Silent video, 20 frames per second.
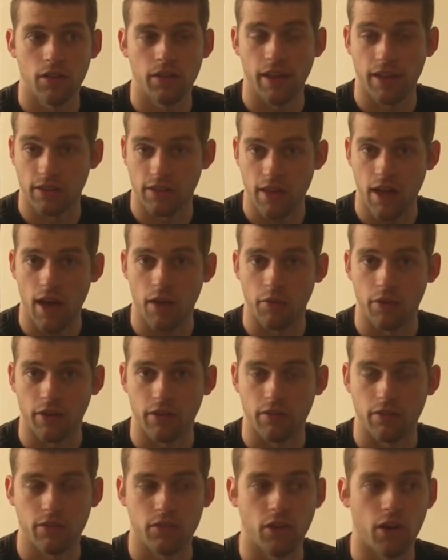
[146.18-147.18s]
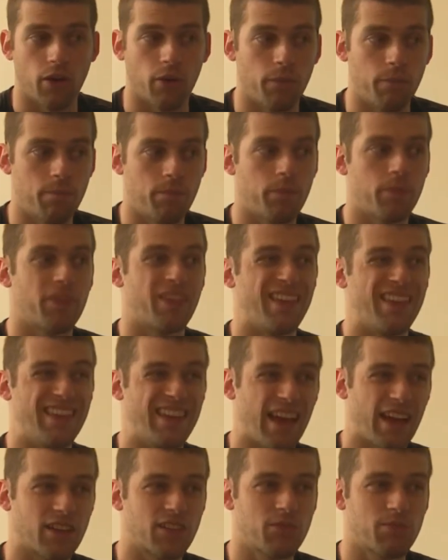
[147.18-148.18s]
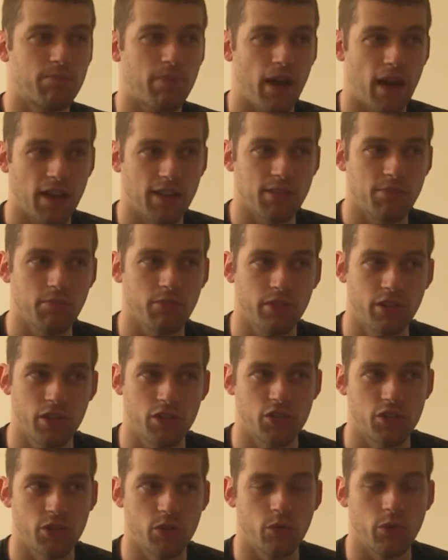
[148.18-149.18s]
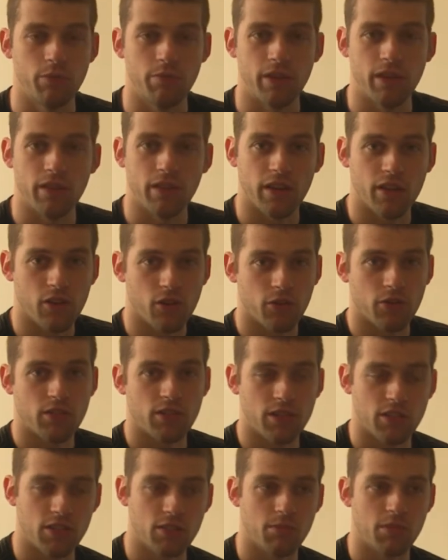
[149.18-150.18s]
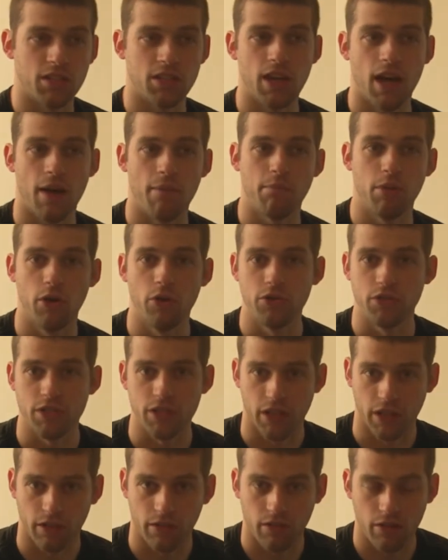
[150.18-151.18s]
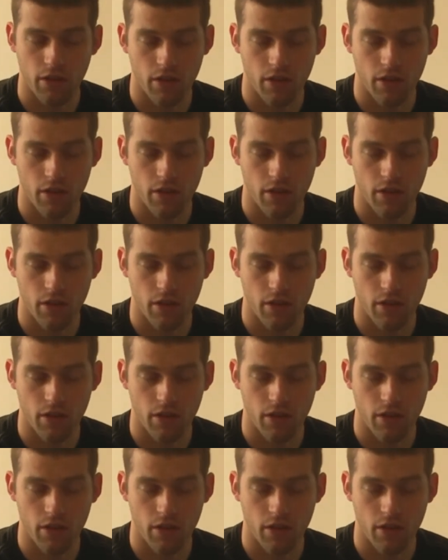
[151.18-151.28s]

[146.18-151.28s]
that's that one. So the next possible issue would be that your system is not posting.